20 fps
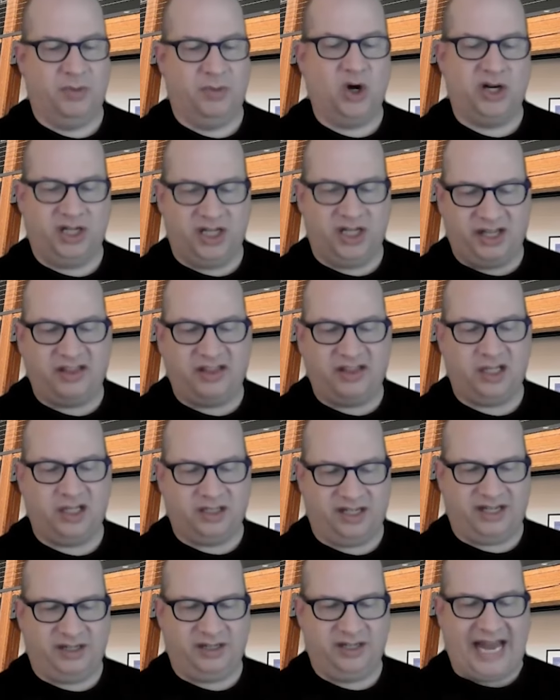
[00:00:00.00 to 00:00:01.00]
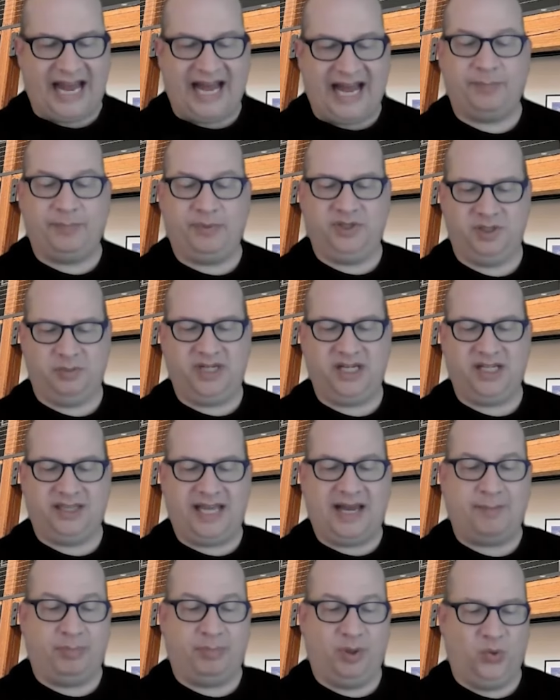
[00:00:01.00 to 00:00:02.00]
marketing thing that had happened to me
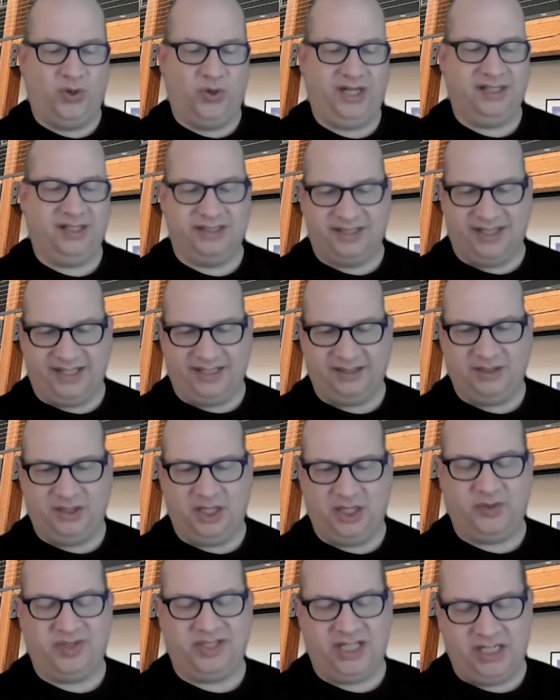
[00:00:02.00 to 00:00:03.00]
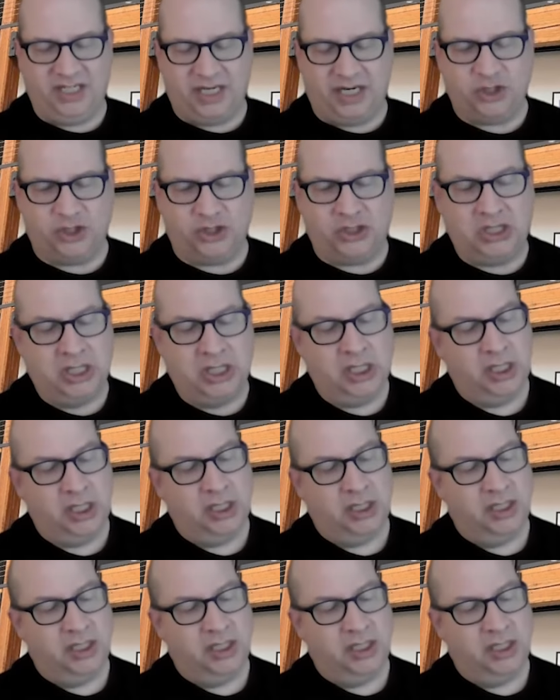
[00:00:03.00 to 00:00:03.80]
at that point is like, you know, a teenager,